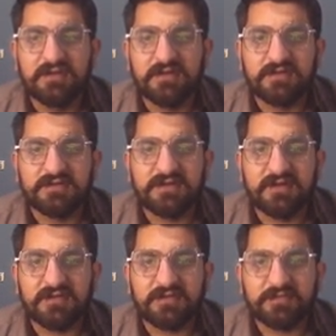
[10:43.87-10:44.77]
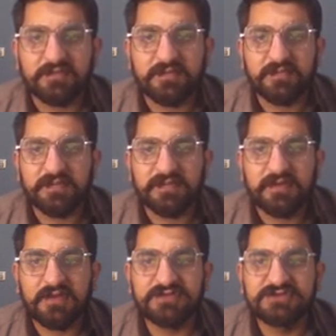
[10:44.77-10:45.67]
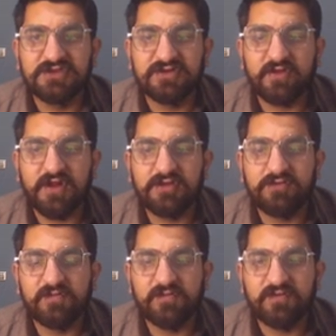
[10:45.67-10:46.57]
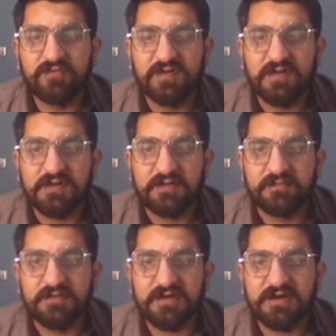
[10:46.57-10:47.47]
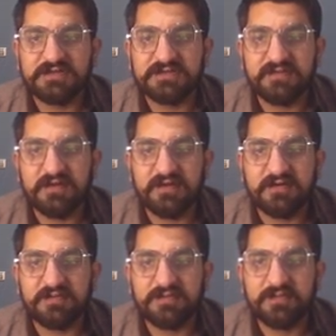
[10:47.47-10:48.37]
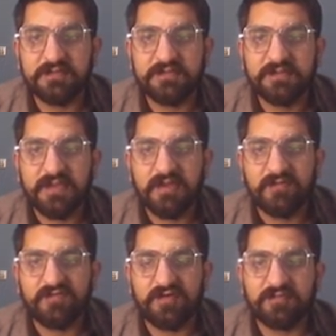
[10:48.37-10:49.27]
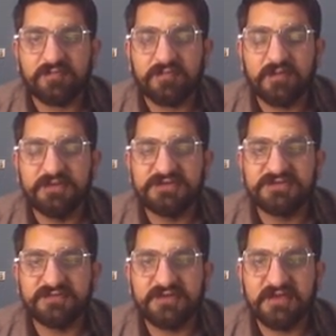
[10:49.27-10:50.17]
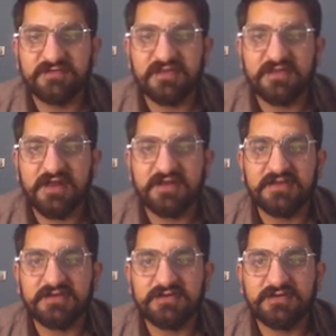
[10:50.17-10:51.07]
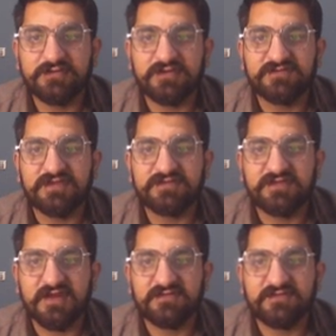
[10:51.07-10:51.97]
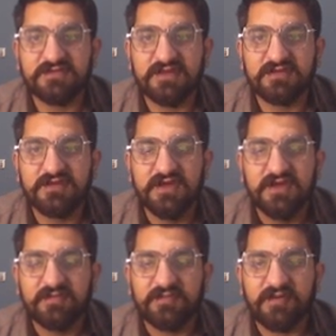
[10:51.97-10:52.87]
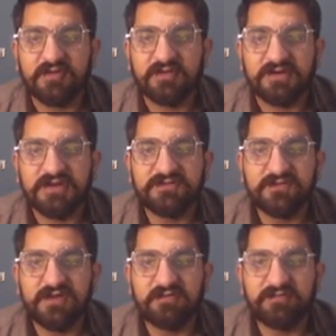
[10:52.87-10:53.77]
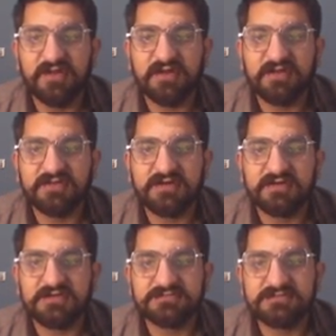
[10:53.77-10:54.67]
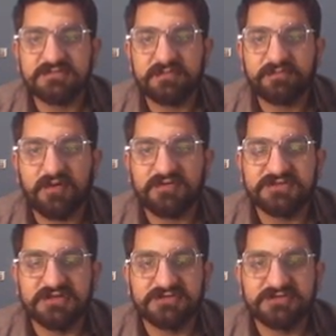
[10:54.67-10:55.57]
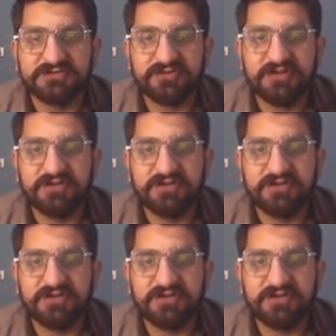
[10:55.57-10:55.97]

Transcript: the now this is a quite good move here, because from bishop takes the knight, he could have just taken with the pawn, but it would have broken the pawn structure. So he